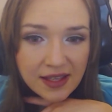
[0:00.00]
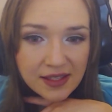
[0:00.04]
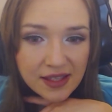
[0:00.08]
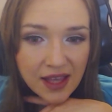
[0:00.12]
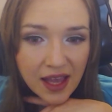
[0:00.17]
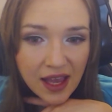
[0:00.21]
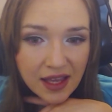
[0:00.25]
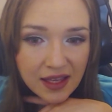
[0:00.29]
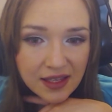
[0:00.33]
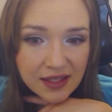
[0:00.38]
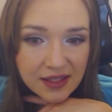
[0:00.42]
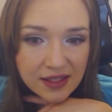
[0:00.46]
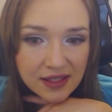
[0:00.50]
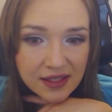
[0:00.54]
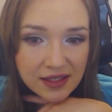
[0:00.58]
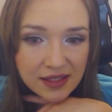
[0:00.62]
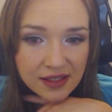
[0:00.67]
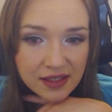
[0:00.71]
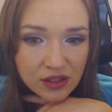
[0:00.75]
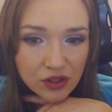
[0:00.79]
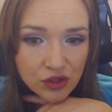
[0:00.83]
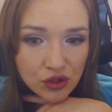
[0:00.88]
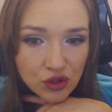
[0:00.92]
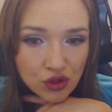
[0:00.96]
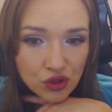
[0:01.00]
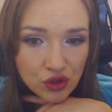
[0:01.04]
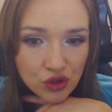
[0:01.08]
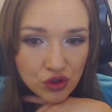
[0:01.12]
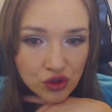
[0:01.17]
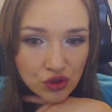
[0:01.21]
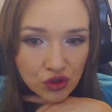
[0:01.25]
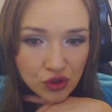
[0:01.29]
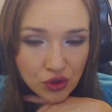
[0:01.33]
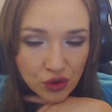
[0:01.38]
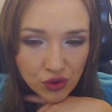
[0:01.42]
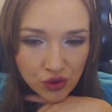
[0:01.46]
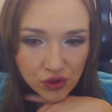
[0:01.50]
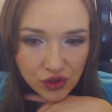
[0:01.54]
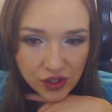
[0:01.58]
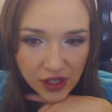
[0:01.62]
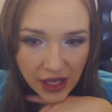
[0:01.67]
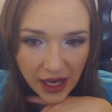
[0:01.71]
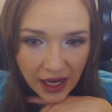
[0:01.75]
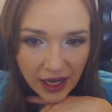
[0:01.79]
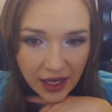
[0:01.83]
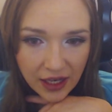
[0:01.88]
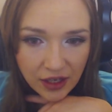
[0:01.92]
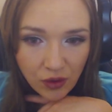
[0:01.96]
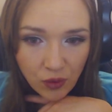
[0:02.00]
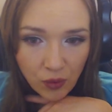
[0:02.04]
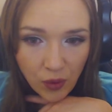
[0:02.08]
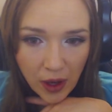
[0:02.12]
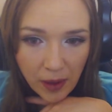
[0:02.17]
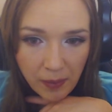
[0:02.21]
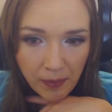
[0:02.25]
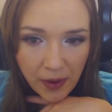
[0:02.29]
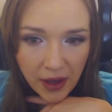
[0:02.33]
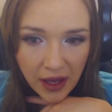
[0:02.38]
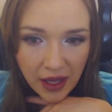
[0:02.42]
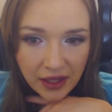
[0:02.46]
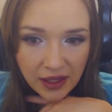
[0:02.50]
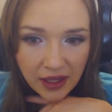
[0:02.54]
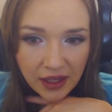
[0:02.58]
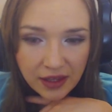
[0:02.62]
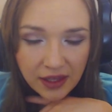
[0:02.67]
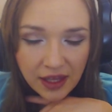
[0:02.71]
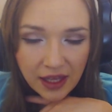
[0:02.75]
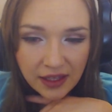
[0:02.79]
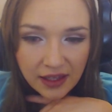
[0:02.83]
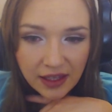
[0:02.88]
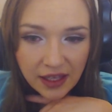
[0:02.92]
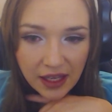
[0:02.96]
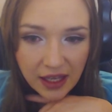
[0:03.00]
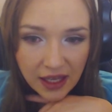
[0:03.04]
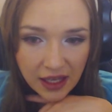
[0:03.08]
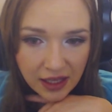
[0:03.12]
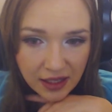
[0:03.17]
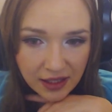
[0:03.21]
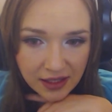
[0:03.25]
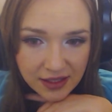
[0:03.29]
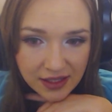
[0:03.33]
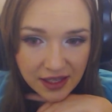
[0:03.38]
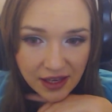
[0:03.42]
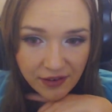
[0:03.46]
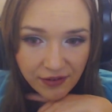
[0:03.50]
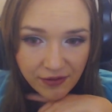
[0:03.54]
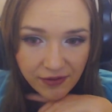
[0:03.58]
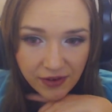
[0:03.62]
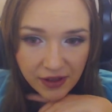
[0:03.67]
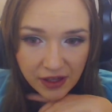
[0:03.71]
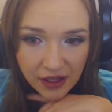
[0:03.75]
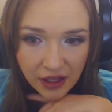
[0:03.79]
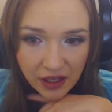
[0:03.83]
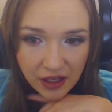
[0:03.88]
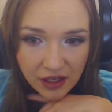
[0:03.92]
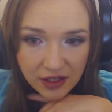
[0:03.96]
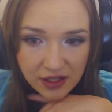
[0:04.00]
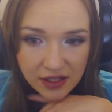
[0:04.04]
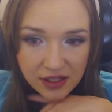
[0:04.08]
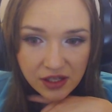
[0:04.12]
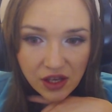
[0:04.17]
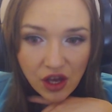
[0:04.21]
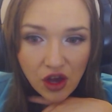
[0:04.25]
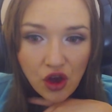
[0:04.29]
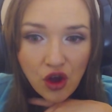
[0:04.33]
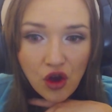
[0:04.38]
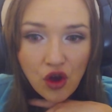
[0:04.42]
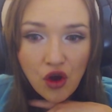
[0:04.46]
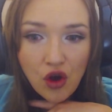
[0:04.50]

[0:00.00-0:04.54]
is a sustained weapon that heals Aphelios